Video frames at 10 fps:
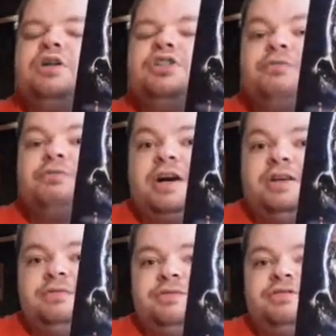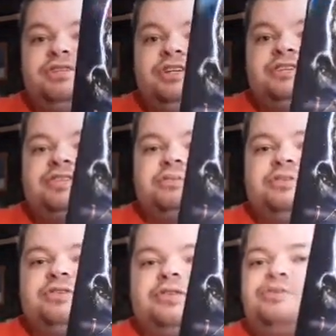Freddy vs. Jason
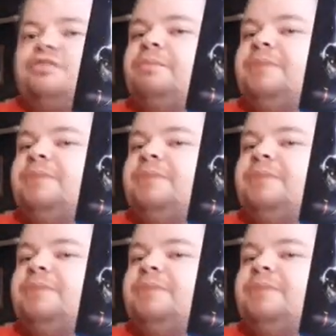was there was some